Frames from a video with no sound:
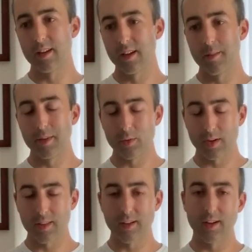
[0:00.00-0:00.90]
in
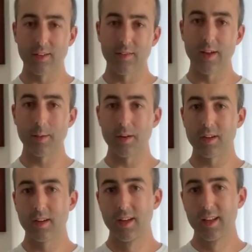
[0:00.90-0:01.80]
between the layers of the
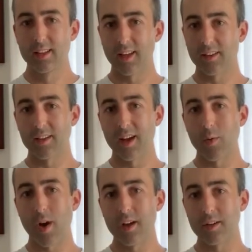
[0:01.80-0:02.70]
fabric that's going to allow
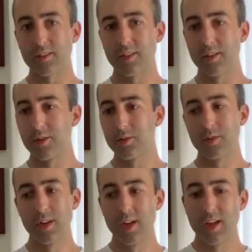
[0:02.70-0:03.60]
water to
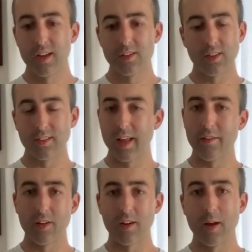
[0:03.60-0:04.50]
just
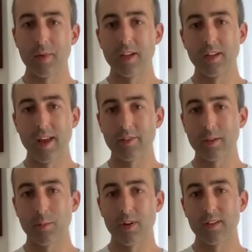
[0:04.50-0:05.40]
never, I mean, you'd have to
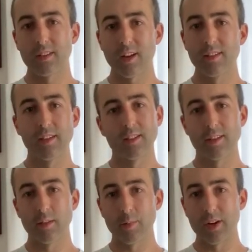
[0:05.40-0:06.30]
put tons and
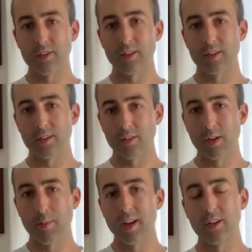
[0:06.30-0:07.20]
tons of pressure to really
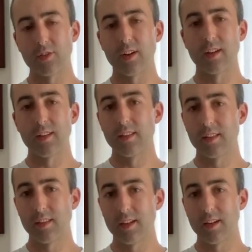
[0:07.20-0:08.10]
penetrate
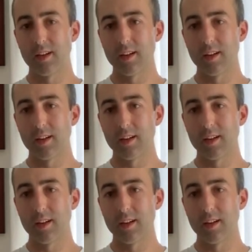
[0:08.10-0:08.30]
the